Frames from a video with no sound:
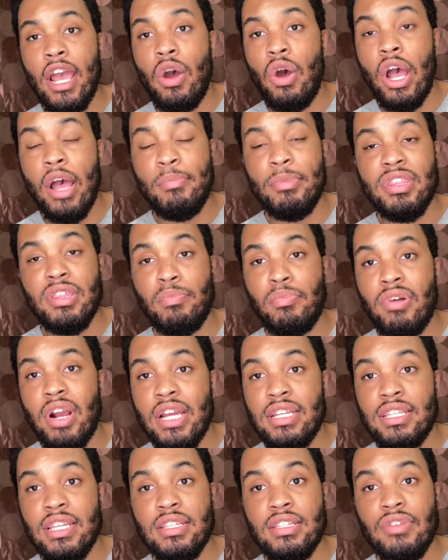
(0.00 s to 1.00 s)
I'm in the
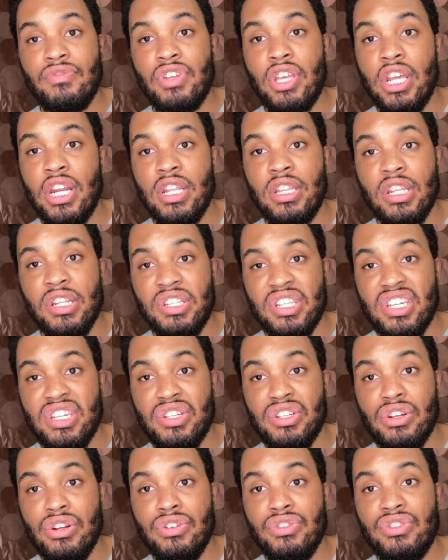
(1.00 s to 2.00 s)
process of getting the
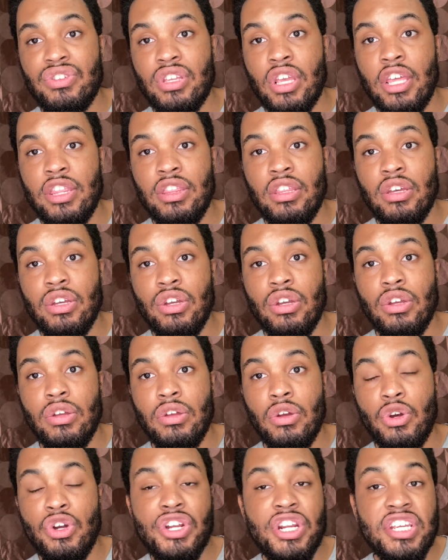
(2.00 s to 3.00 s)
t-shirts and the
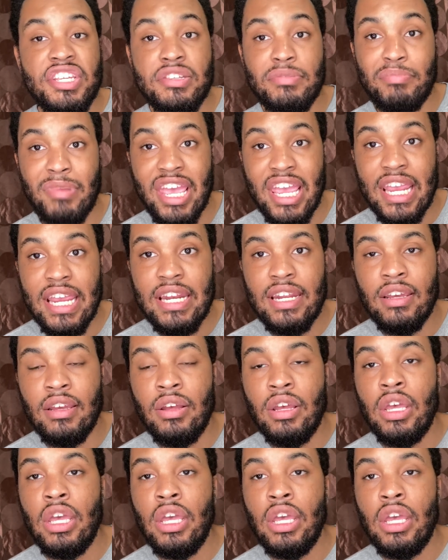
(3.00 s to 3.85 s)
hoodies made.